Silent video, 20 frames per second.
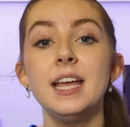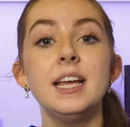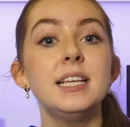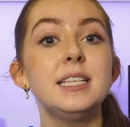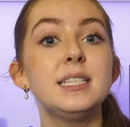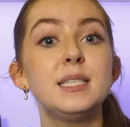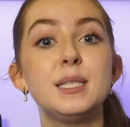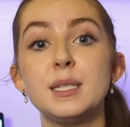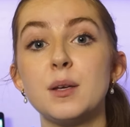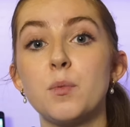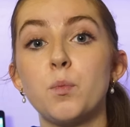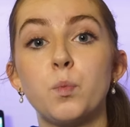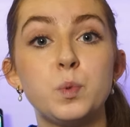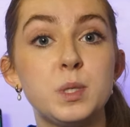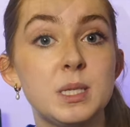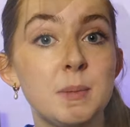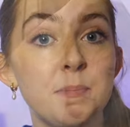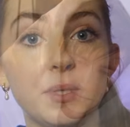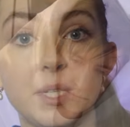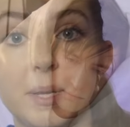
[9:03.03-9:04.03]

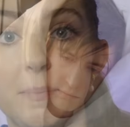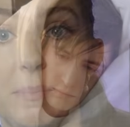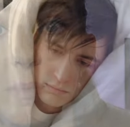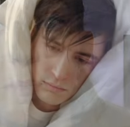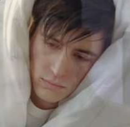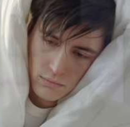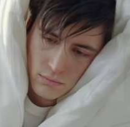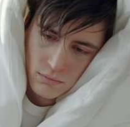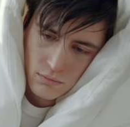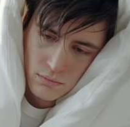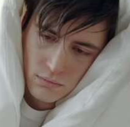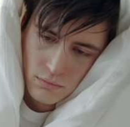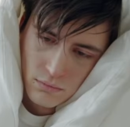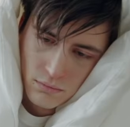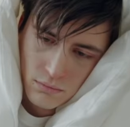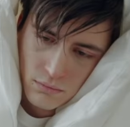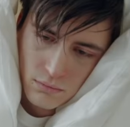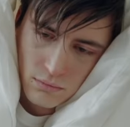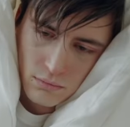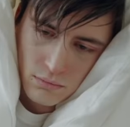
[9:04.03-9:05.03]
symptoms may differ